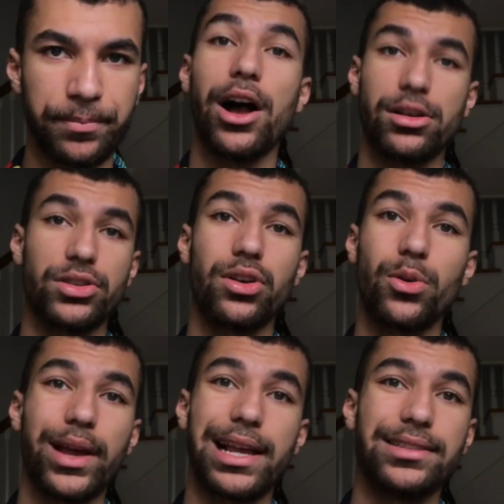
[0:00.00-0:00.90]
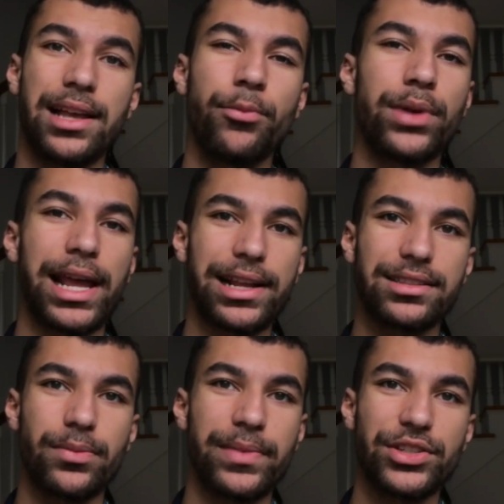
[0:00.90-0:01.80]
Also, a quick heads up, when I get
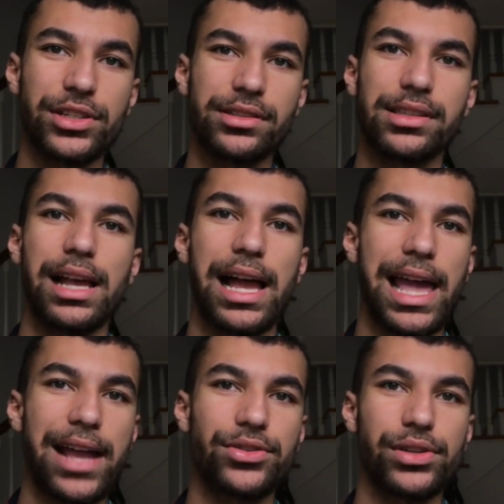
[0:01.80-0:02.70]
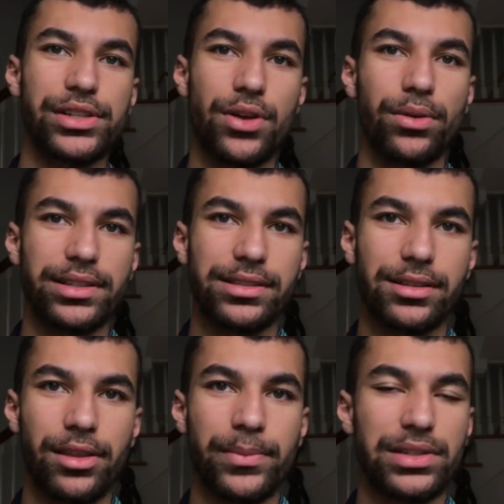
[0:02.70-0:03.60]
submissions, I actually don't listen
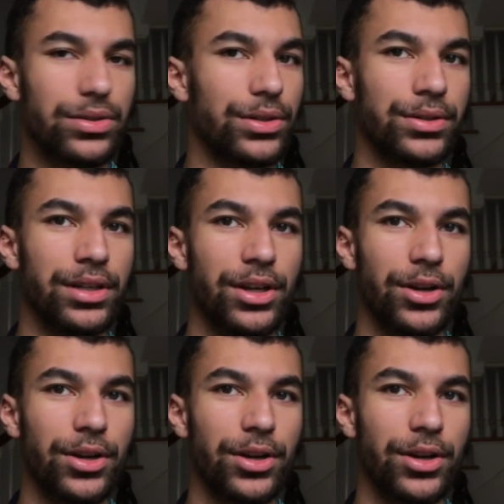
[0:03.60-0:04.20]
to them until